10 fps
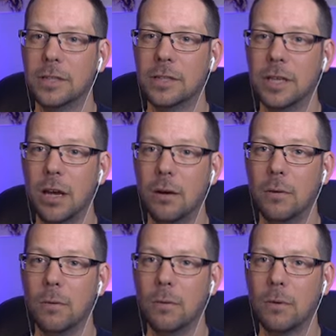
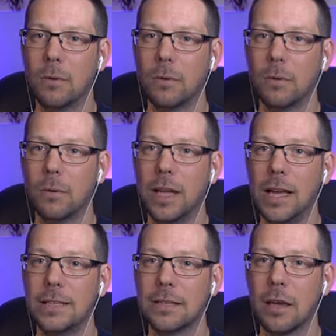So
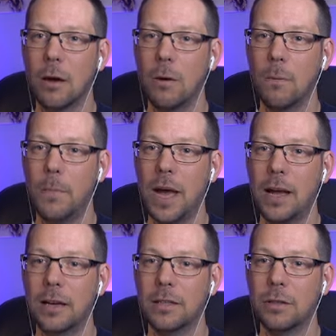let's go
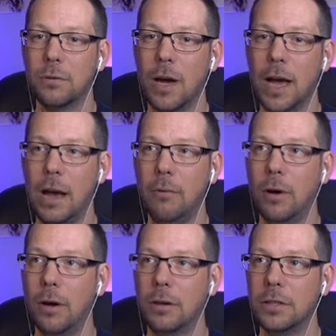back to
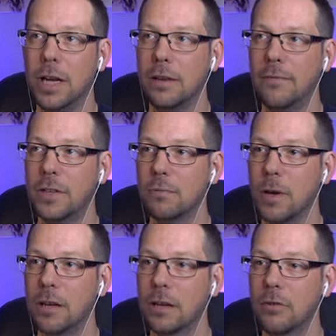our jellyfish
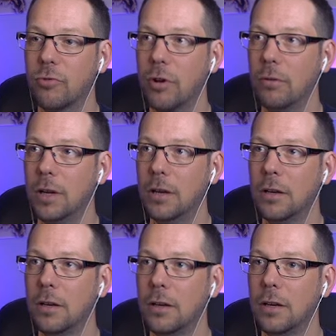render controller
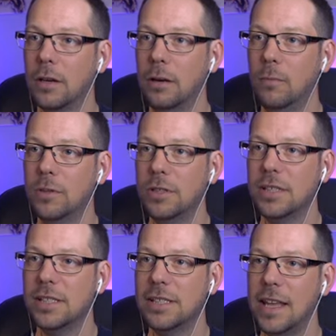and we'll
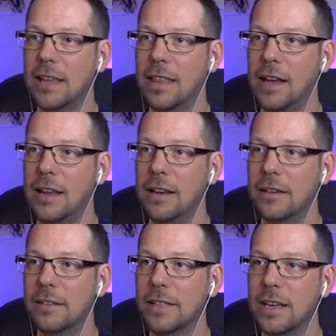just stick that in
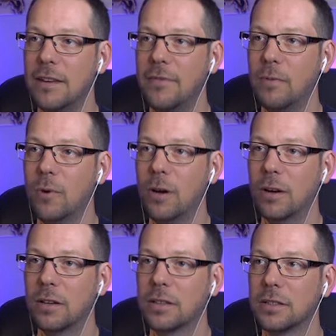and see if it
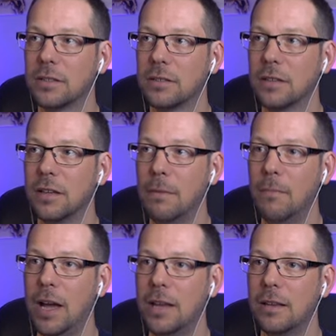works.
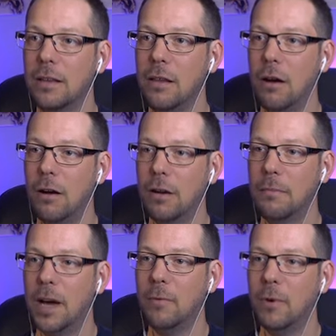It might not.
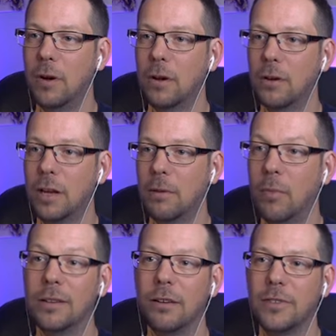It might work on it.
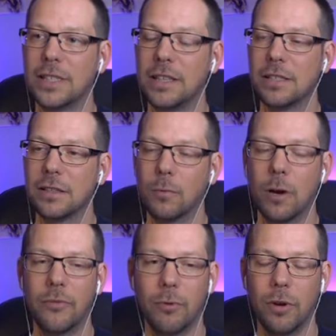Well, obviously this is going to
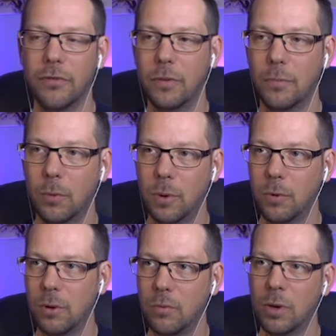work for all of them, but we
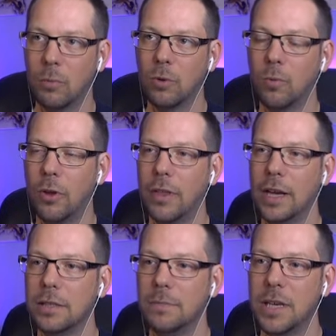would want
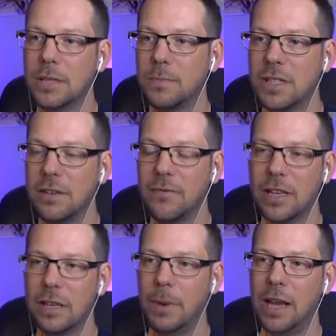that to be
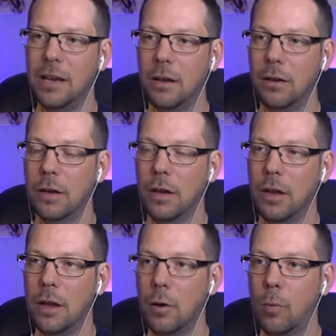specific depending on
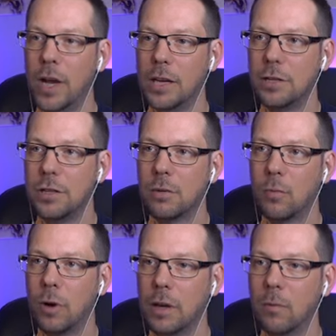which
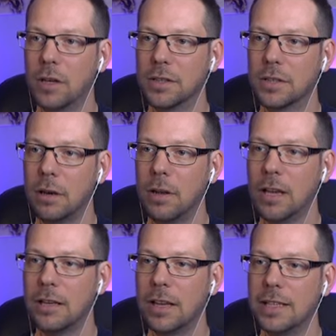one it was. So
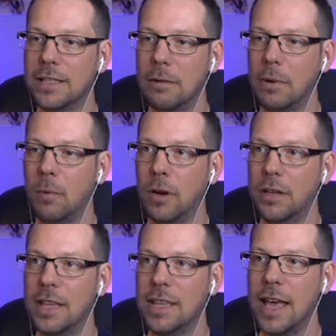like, let's say we
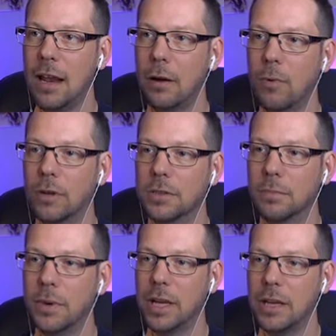wanted the yellow one
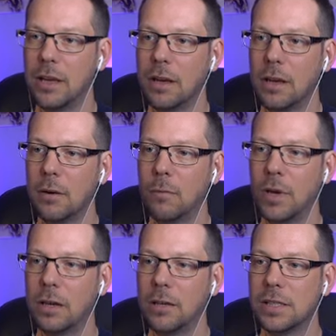to be,
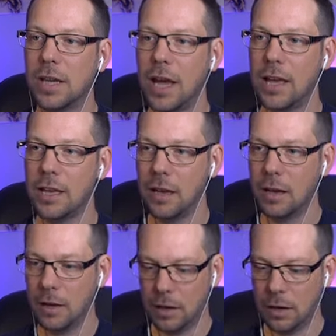we could say
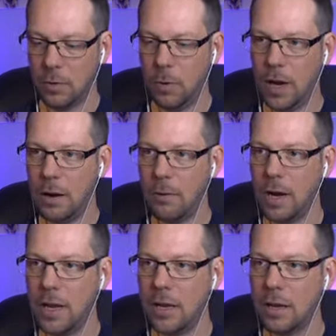
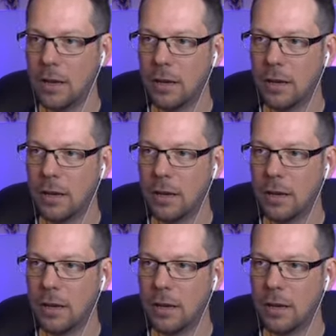query